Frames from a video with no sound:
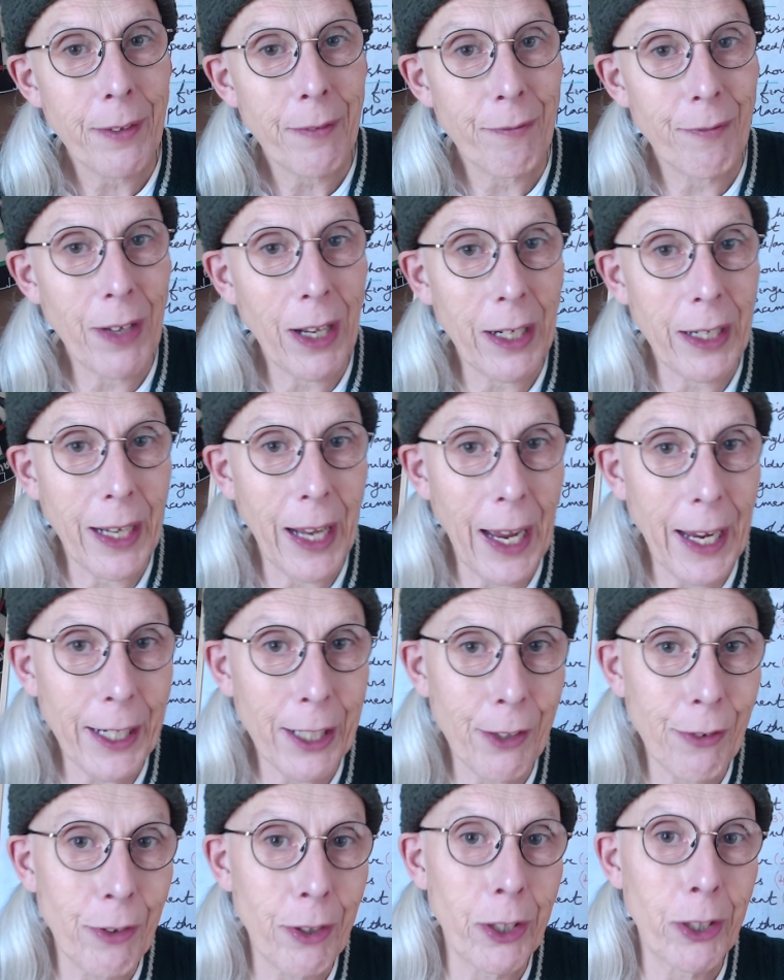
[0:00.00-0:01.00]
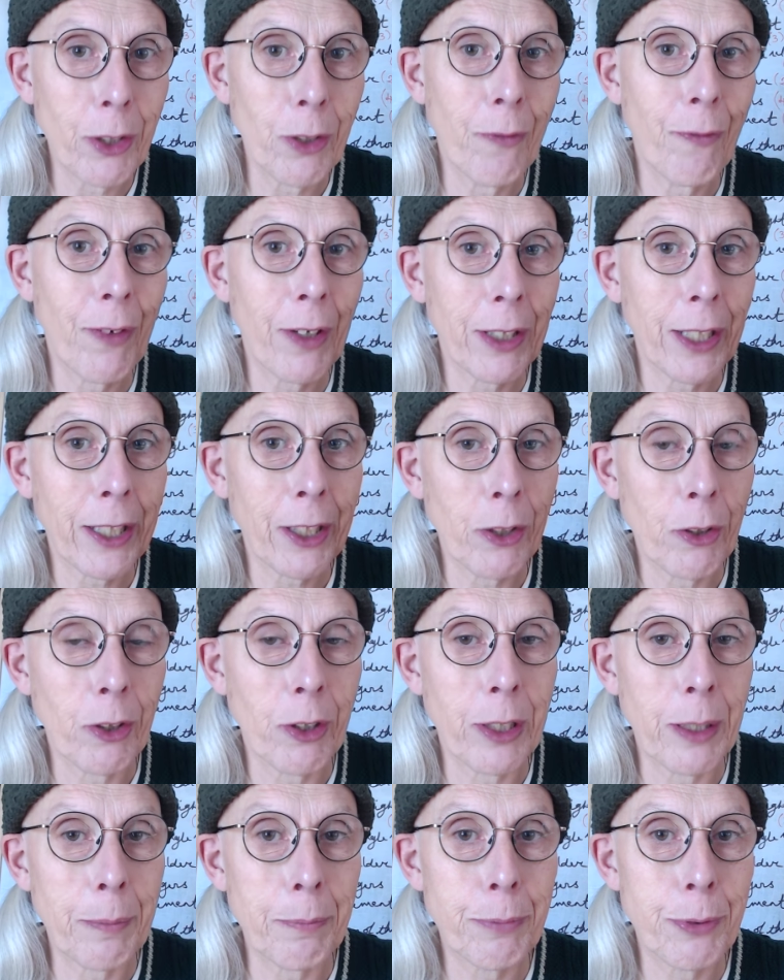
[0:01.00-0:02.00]
fairly accurate, you feel like you
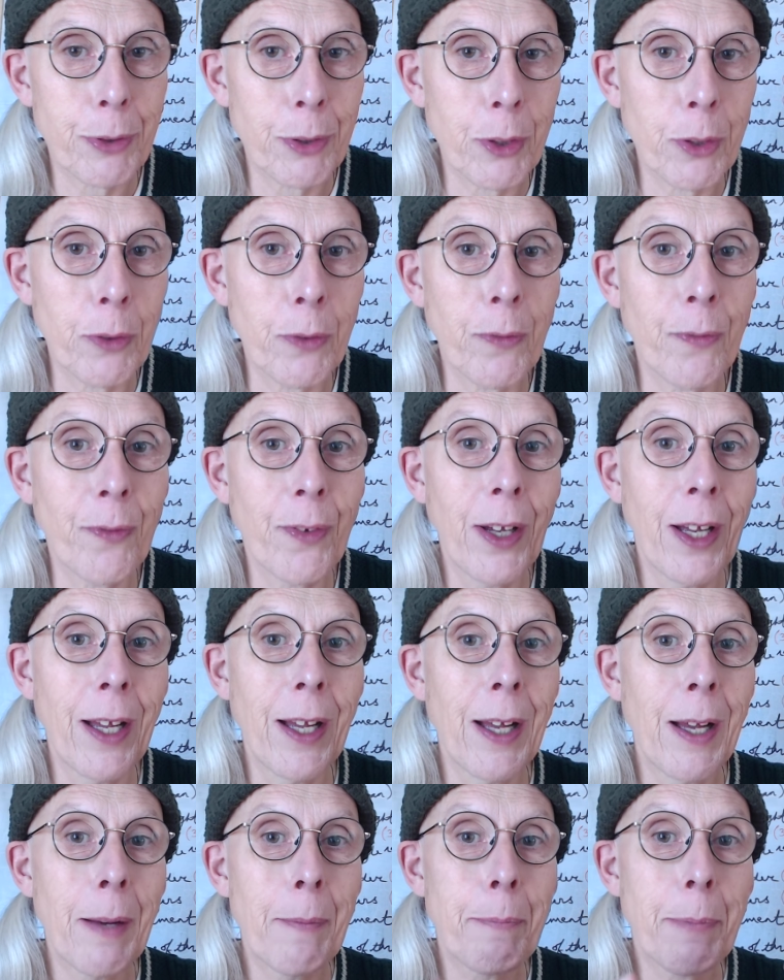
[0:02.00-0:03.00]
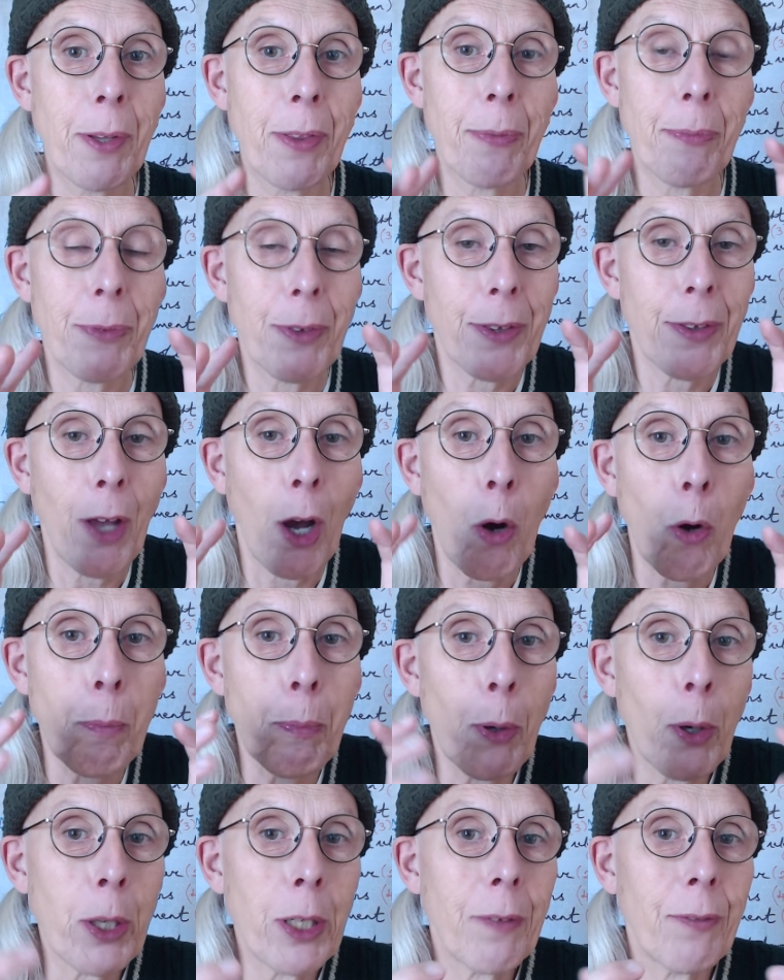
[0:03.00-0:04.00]
could improve. But the whole
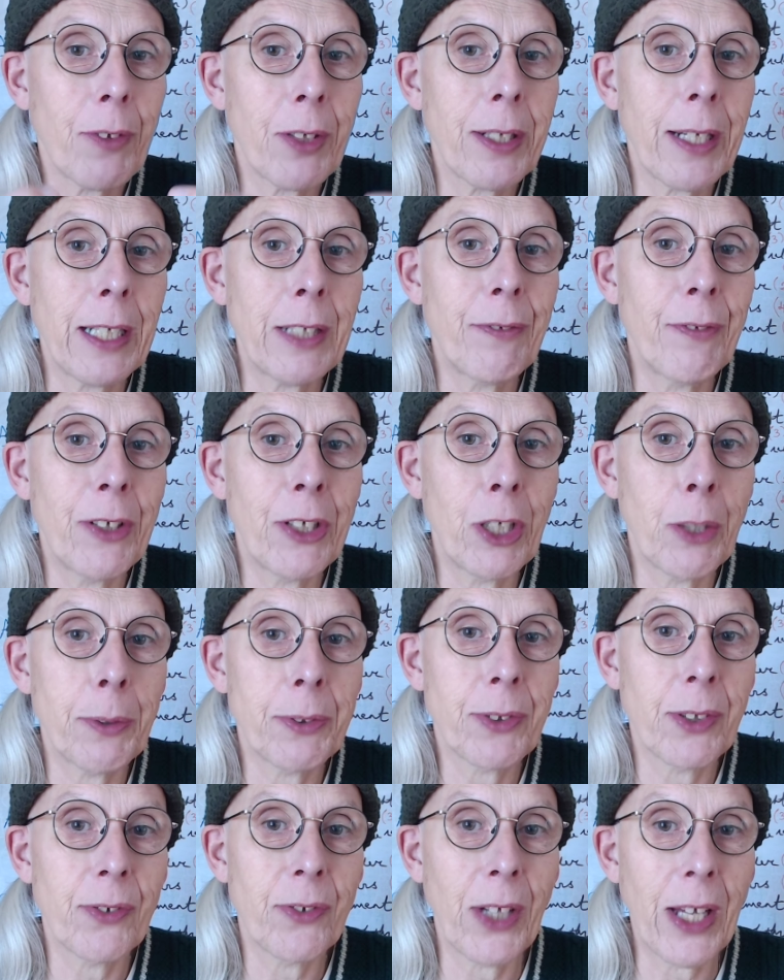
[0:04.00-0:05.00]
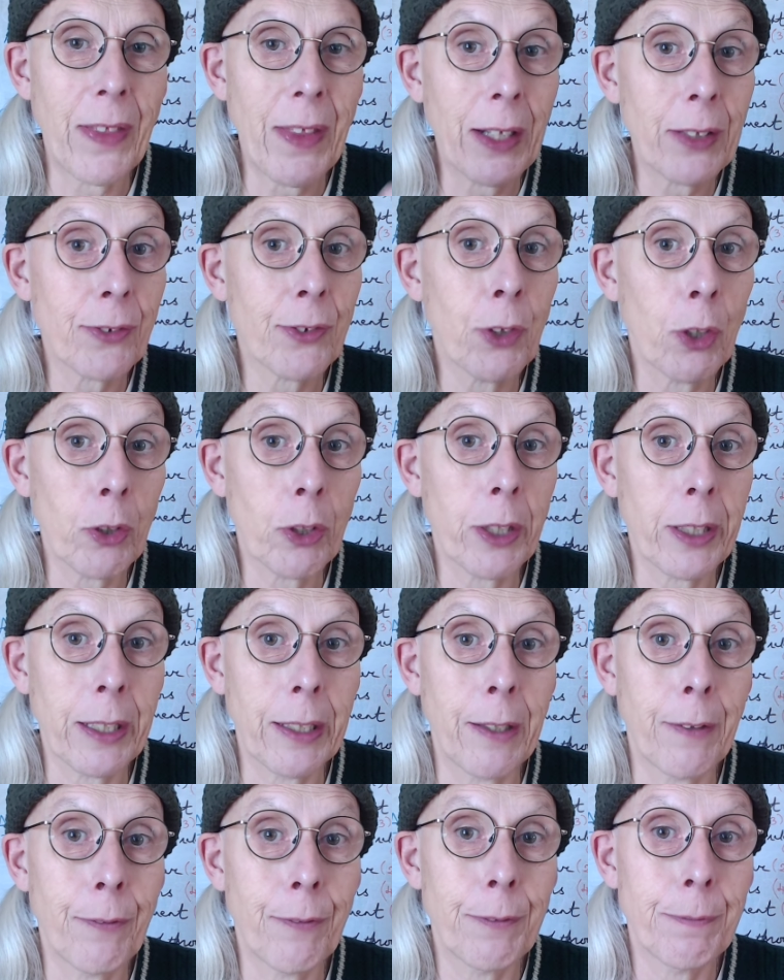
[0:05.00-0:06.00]
point of today's video is to say that's not good
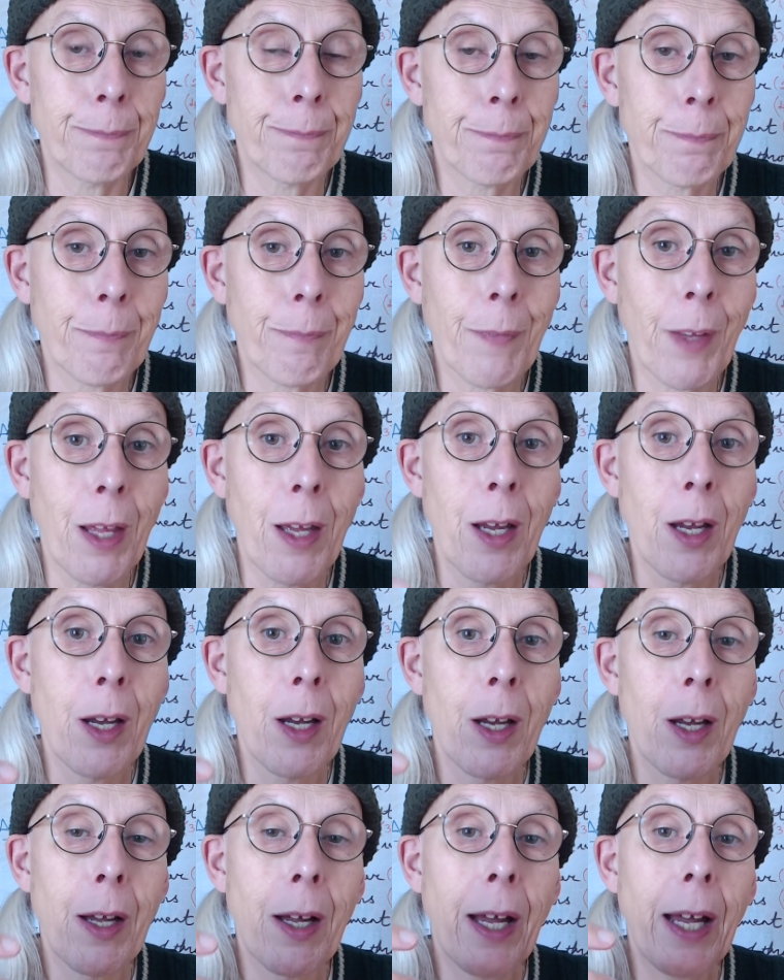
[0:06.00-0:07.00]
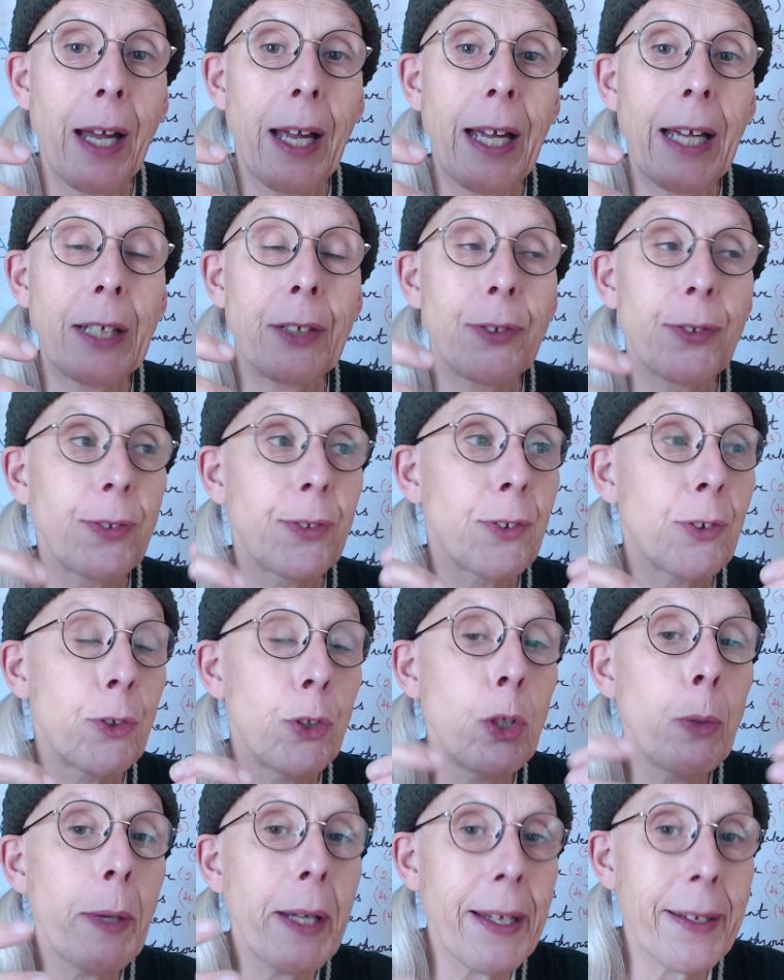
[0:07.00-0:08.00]
enough. It's
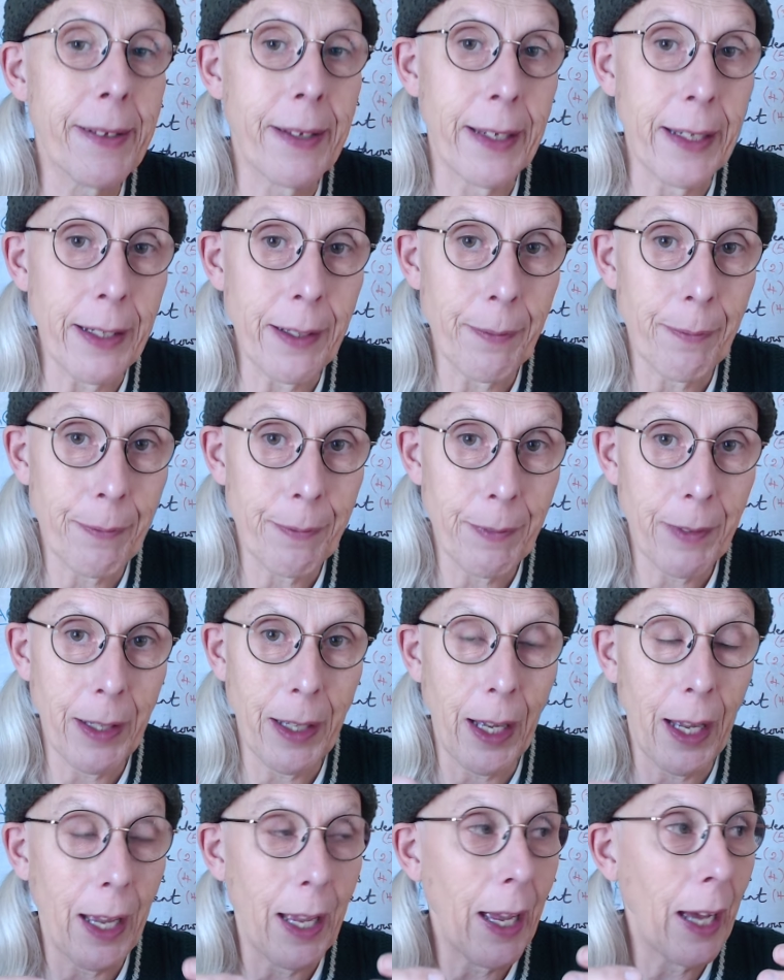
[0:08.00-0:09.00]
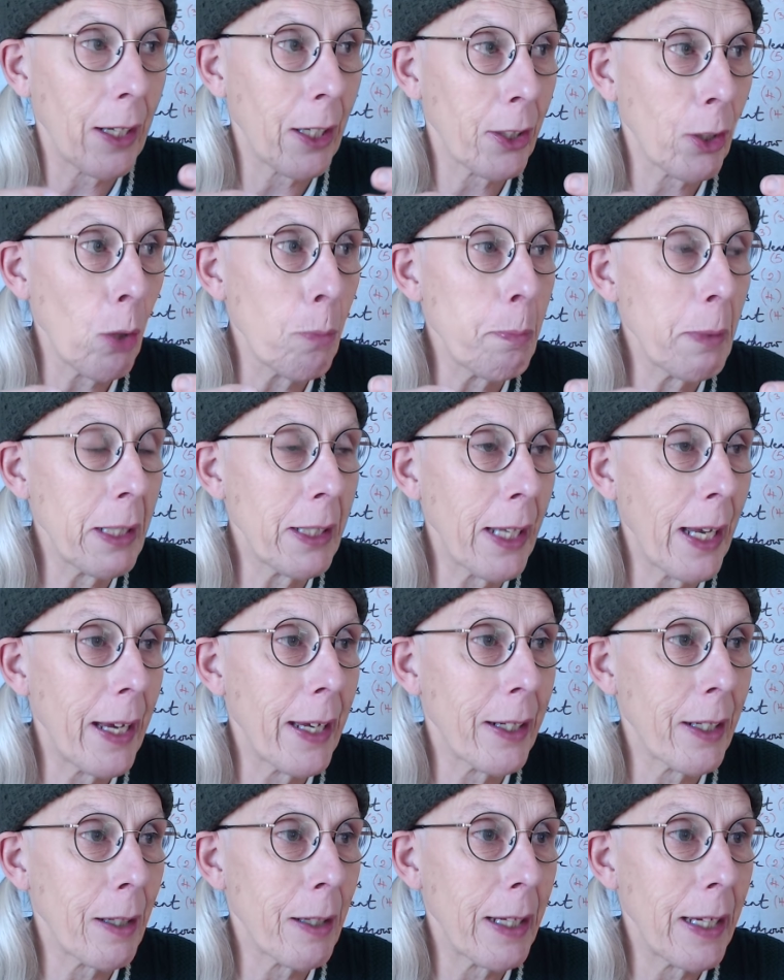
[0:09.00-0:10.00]
too easy, and I don't mean
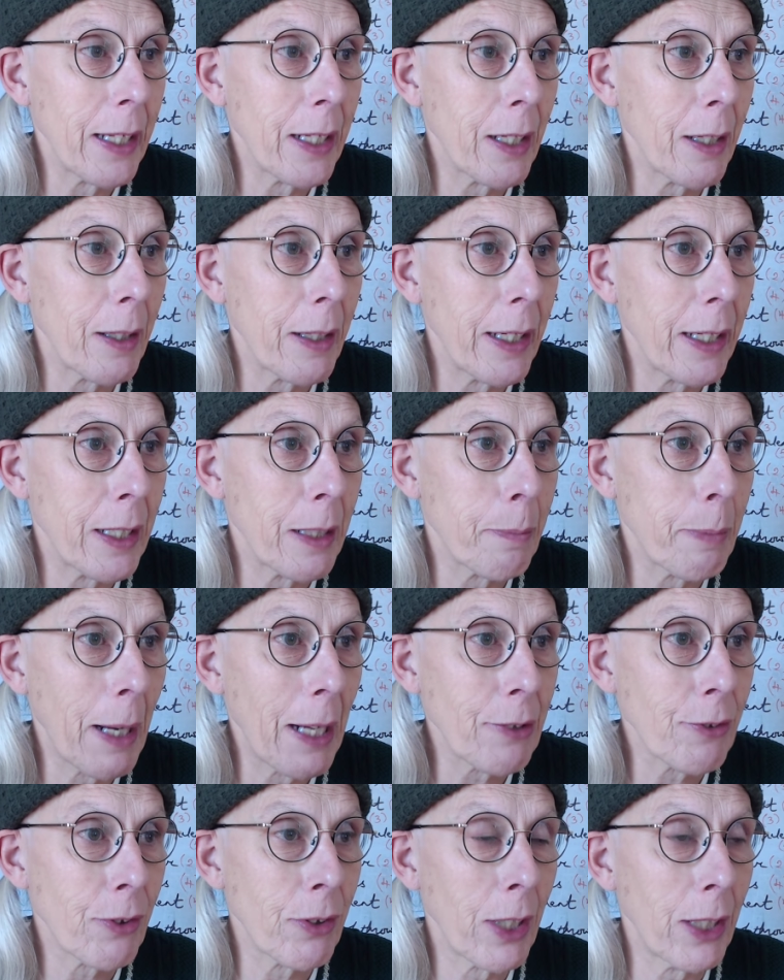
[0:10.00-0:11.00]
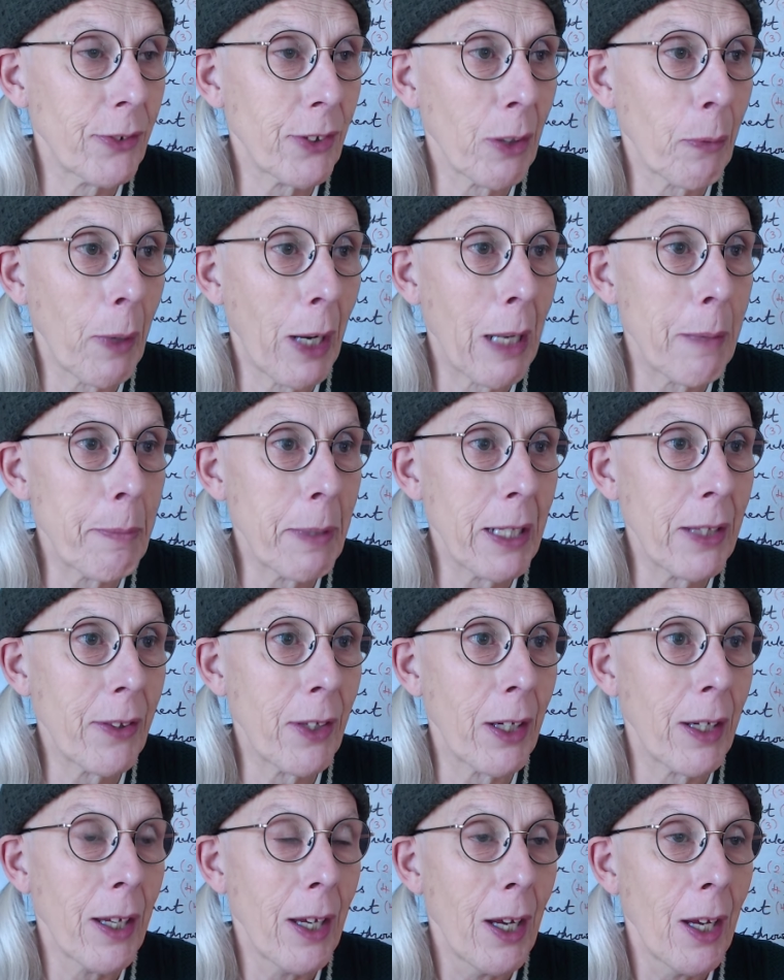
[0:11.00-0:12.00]
that in a patronizing way. I mean
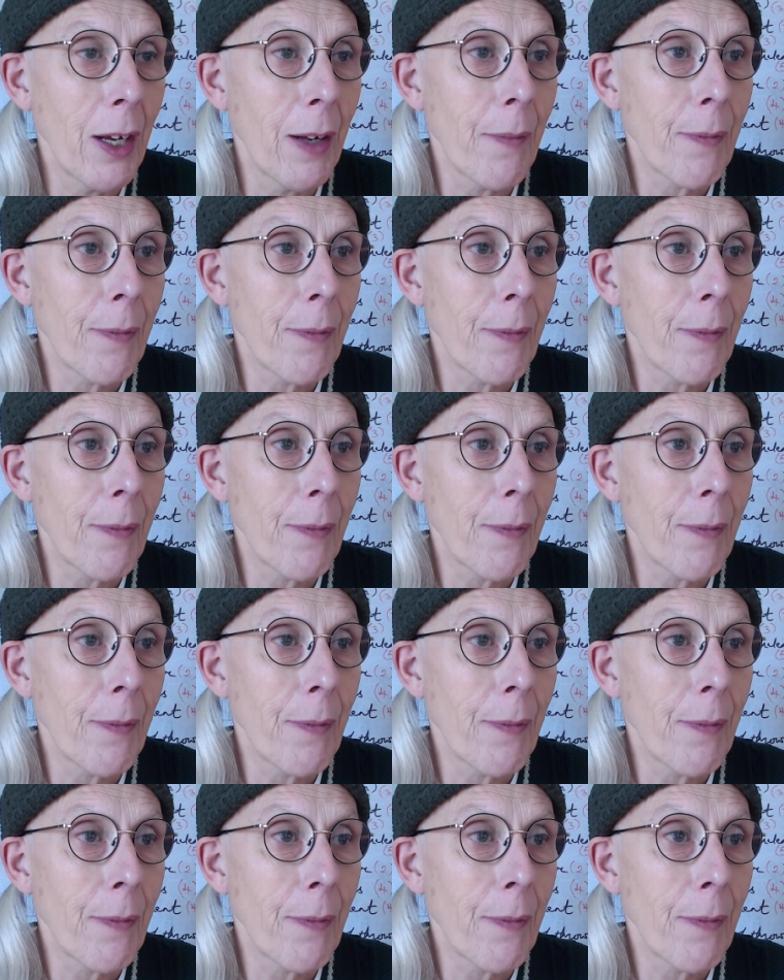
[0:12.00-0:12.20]
that